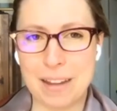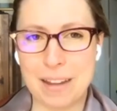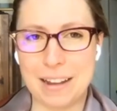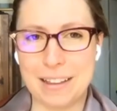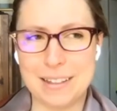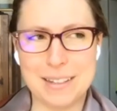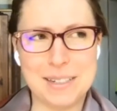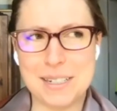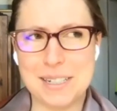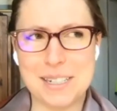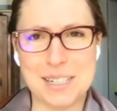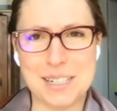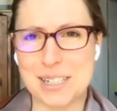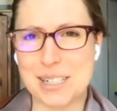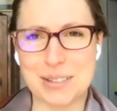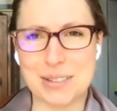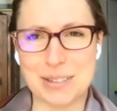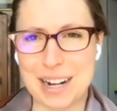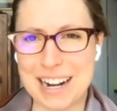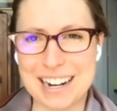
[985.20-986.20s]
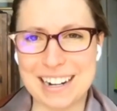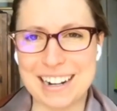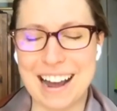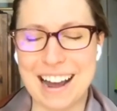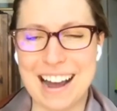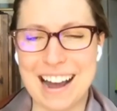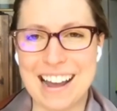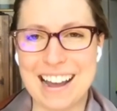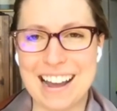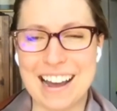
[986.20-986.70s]
this is just great.
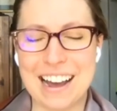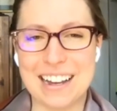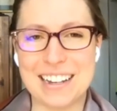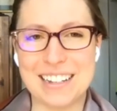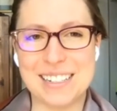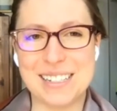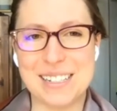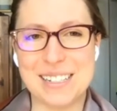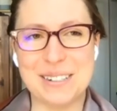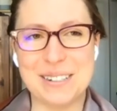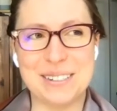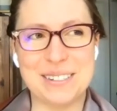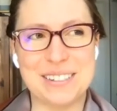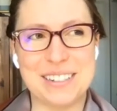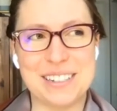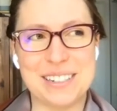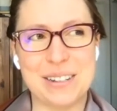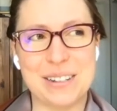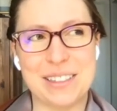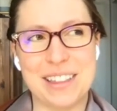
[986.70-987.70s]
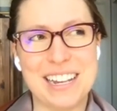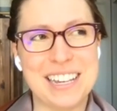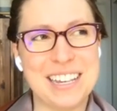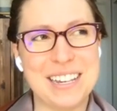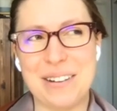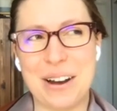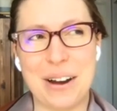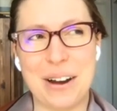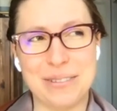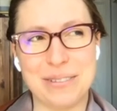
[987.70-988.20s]
I uh, so so thank
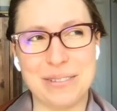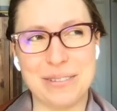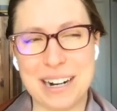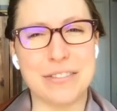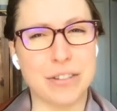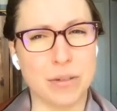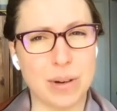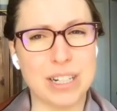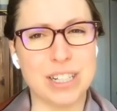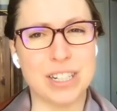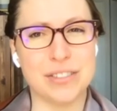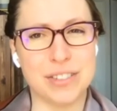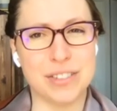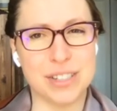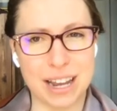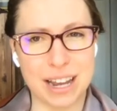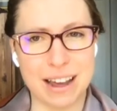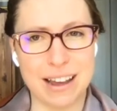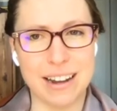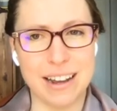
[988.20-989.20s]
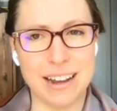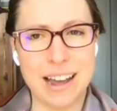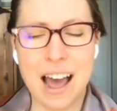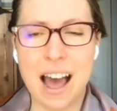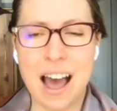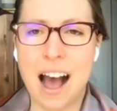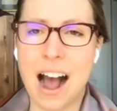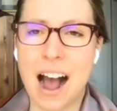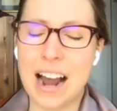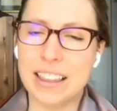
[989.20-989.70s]
you already for what you've said.
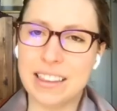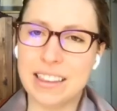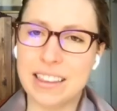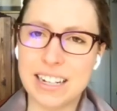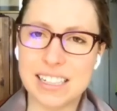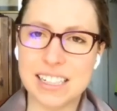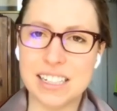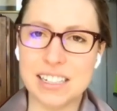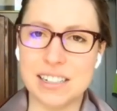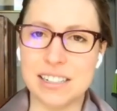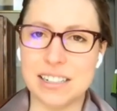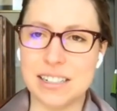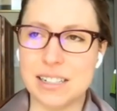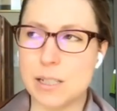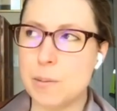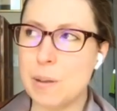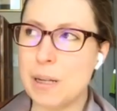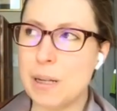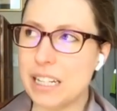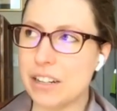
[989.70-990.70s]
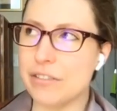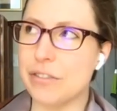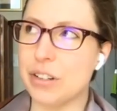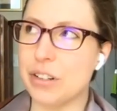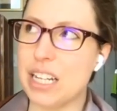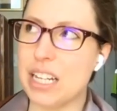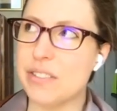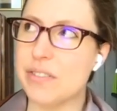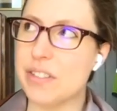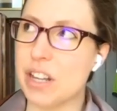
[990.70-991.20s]
I'd like to, speaking of
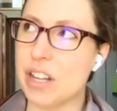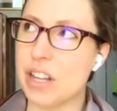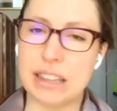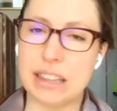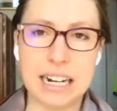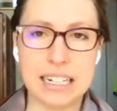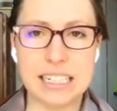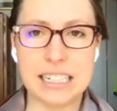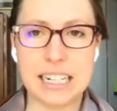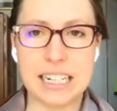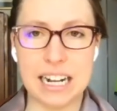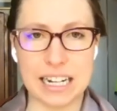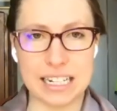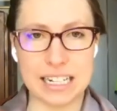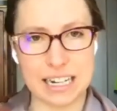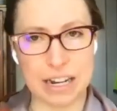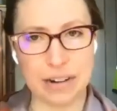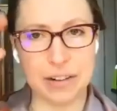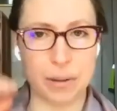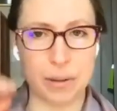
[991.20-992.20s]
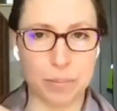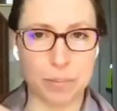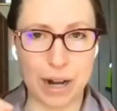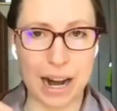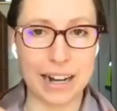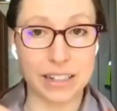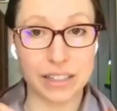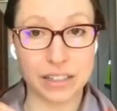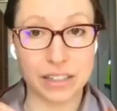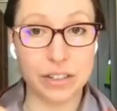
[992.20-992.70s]
philosophy though, I'd like to get it down to the
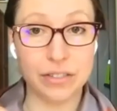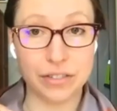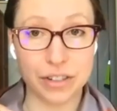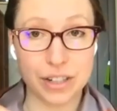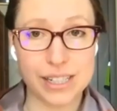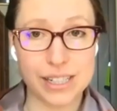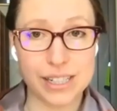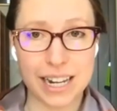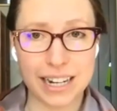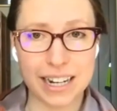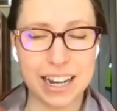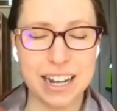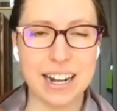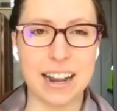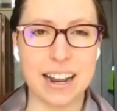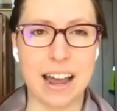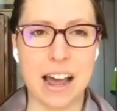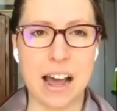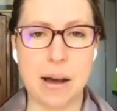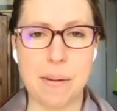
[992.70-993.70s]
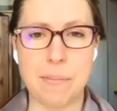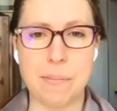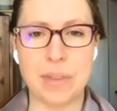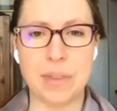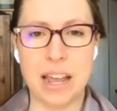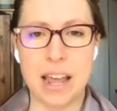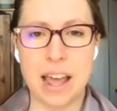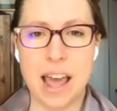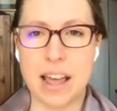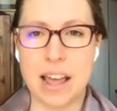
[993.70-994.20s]
practical for a second. Um,
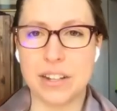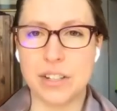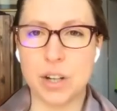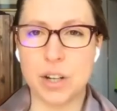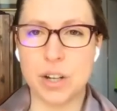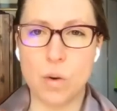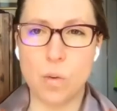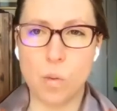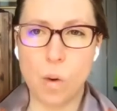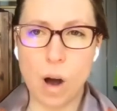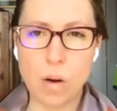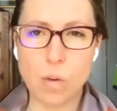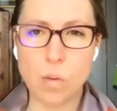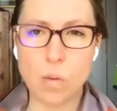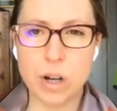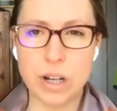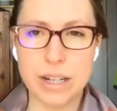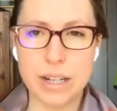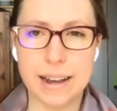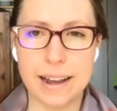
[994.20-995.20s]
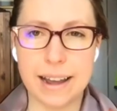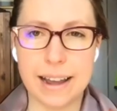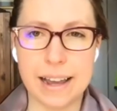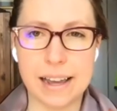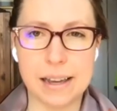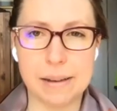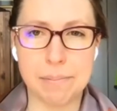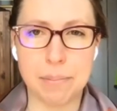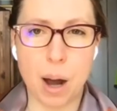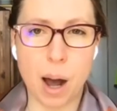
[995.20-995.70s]
so what would
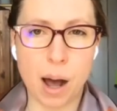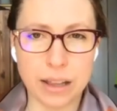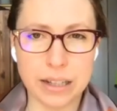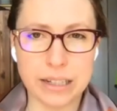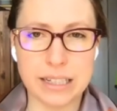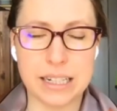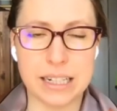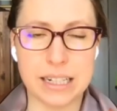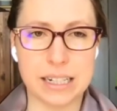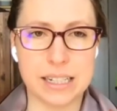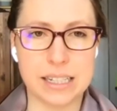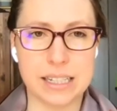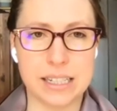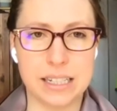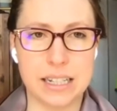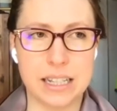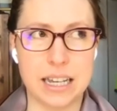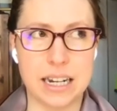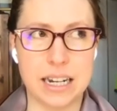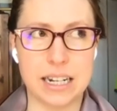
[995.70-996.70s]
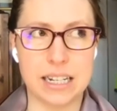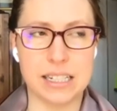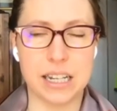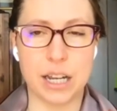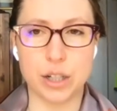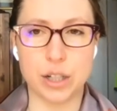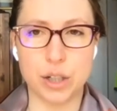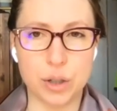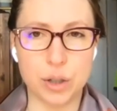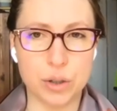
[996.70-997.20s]
a politics that is
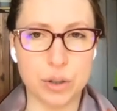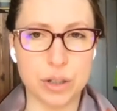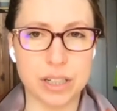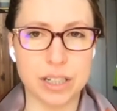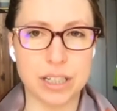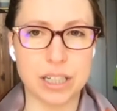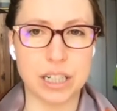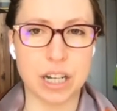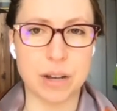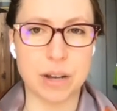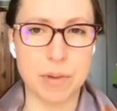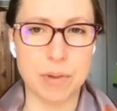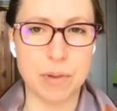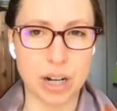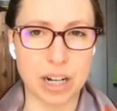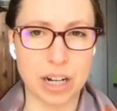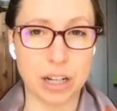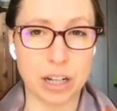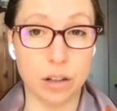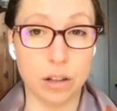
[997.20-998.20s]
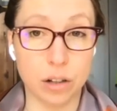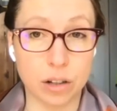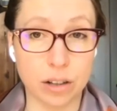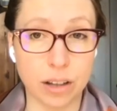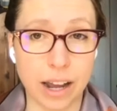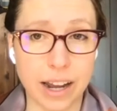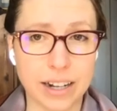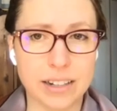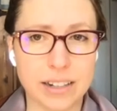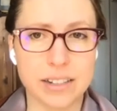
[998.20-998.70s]
attuned to community look
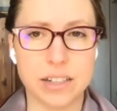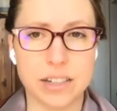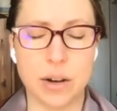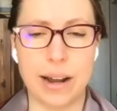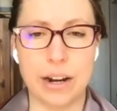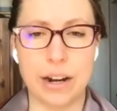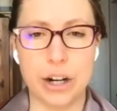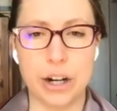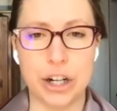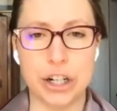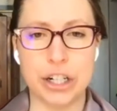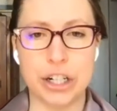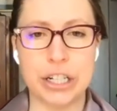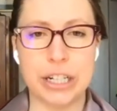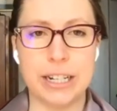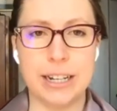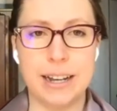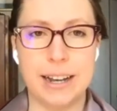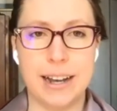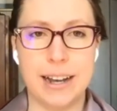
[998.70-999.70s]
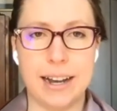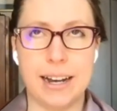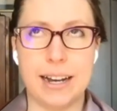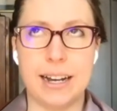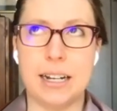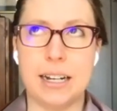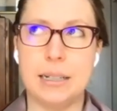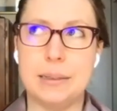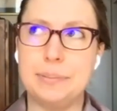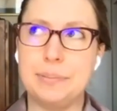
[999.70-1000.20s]
like? So I heard
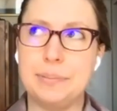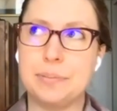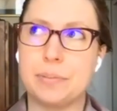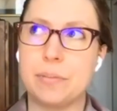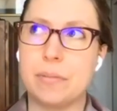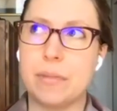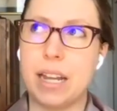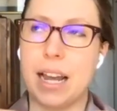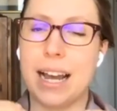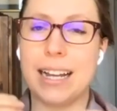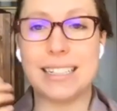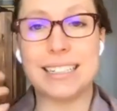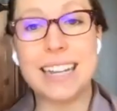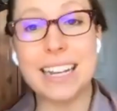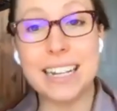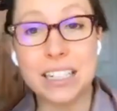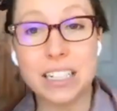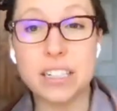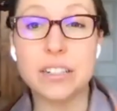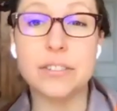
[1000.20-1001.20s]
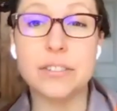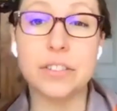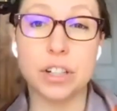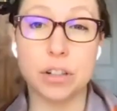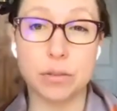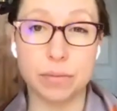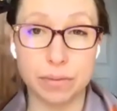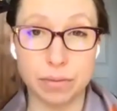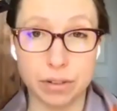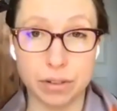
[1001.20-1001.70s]
um, attentive
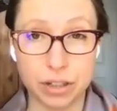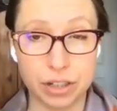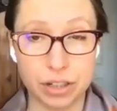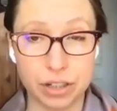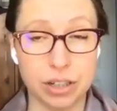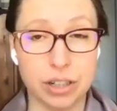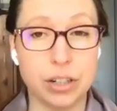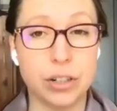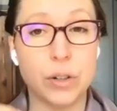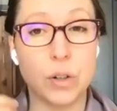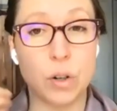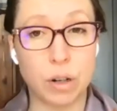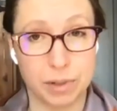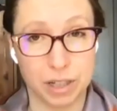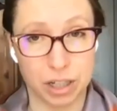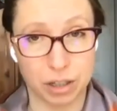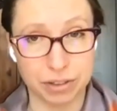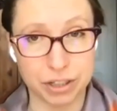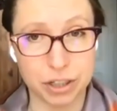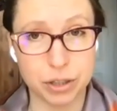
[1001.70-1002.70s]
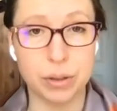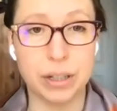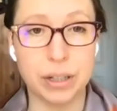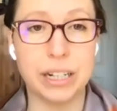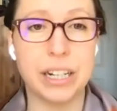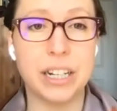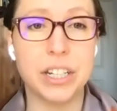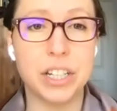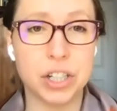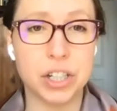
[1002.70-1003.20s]
to, to norms and ritual and
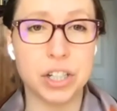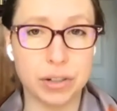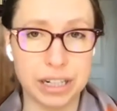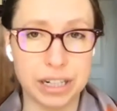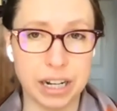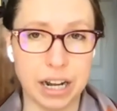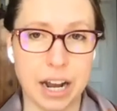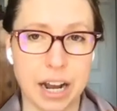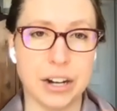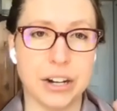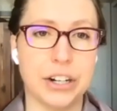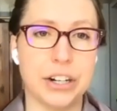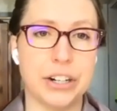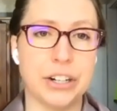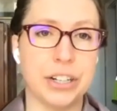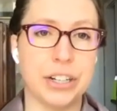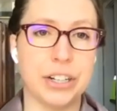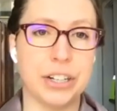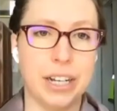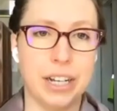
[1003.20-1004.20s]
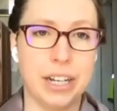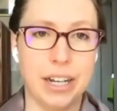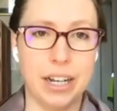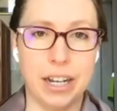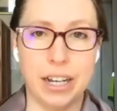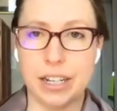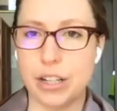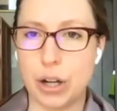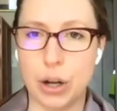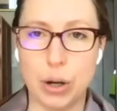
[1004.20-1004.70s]
history. I heard, mm-hmm.
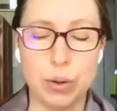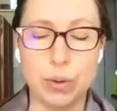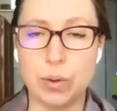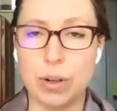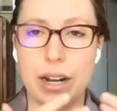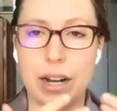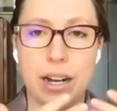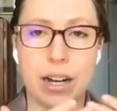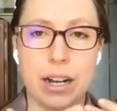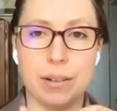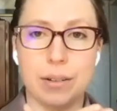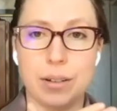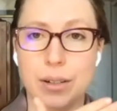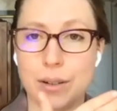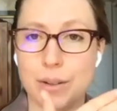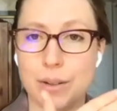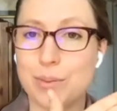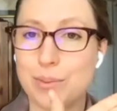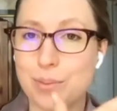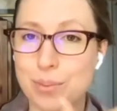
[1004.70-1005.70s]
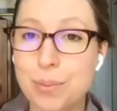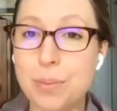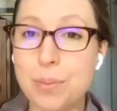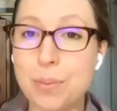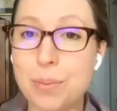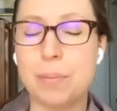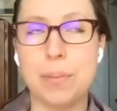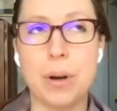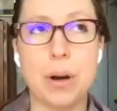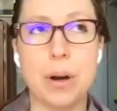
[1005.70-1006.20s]
you know, uh,
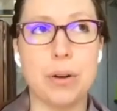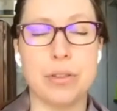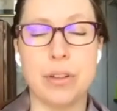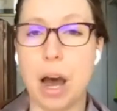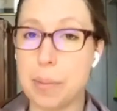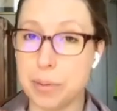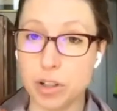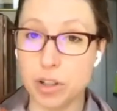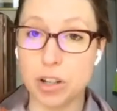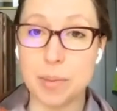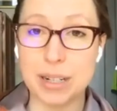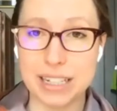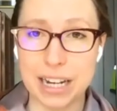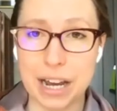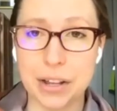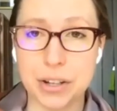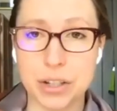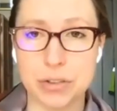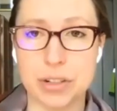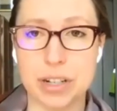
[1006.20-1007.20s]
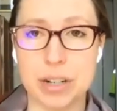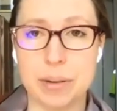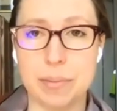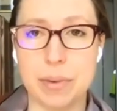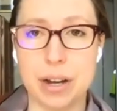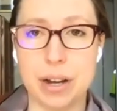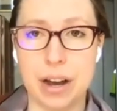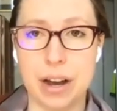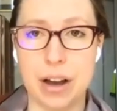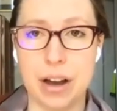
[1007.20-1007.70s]
both upstream and downstream
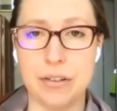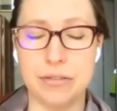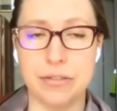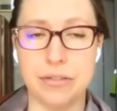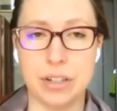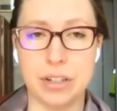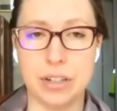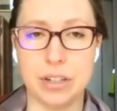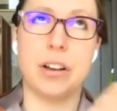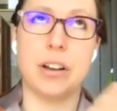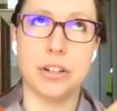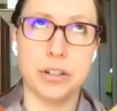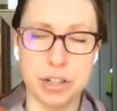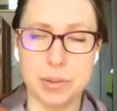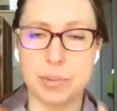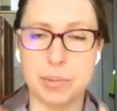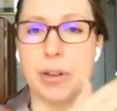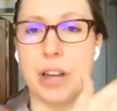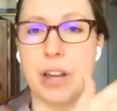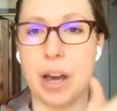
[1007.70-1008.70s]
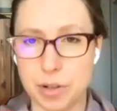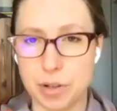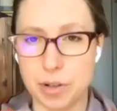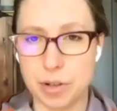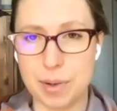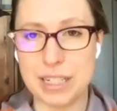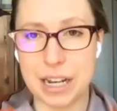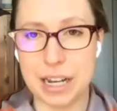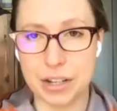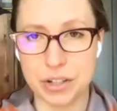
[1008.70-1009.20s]
of uh, culture is both upstream
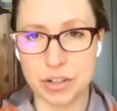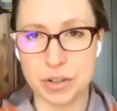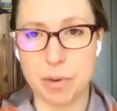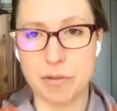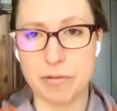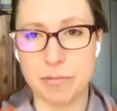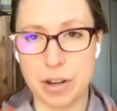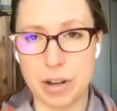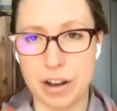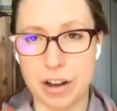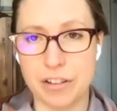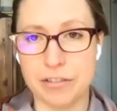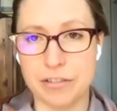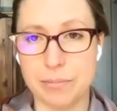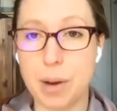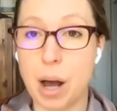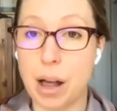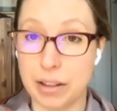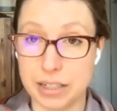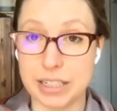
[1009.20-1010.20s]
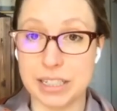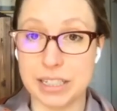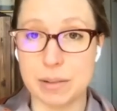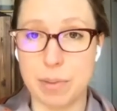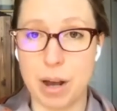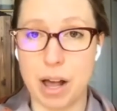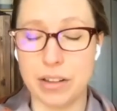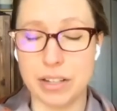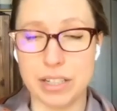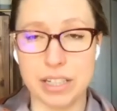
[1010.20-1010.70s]
and downstream of, of politics and
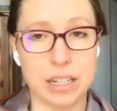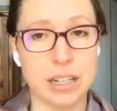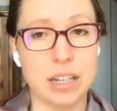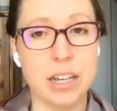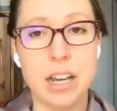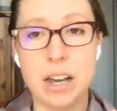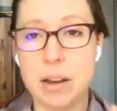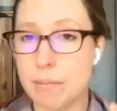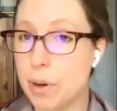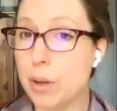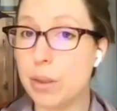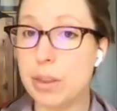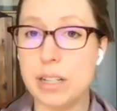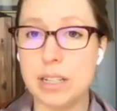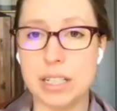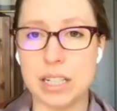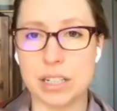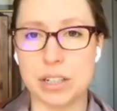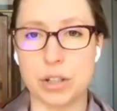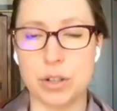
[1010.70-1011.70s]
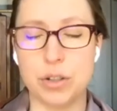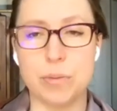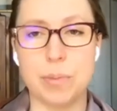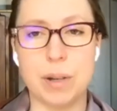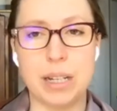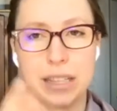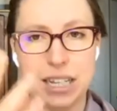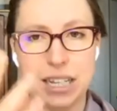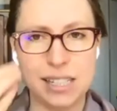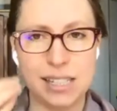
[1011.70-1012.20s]
policy. Both these things are true,
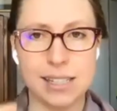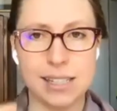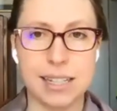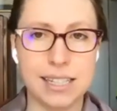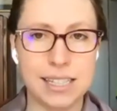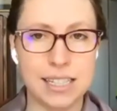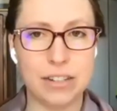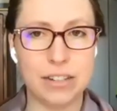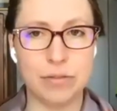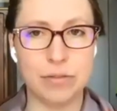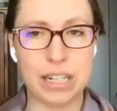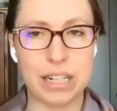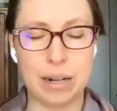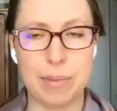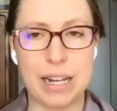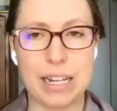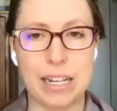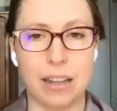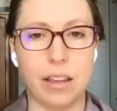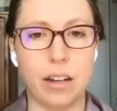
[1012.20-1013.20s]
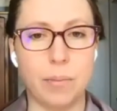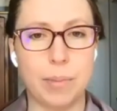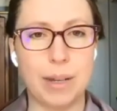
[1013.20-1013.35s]
but let's let's see if we can make it a little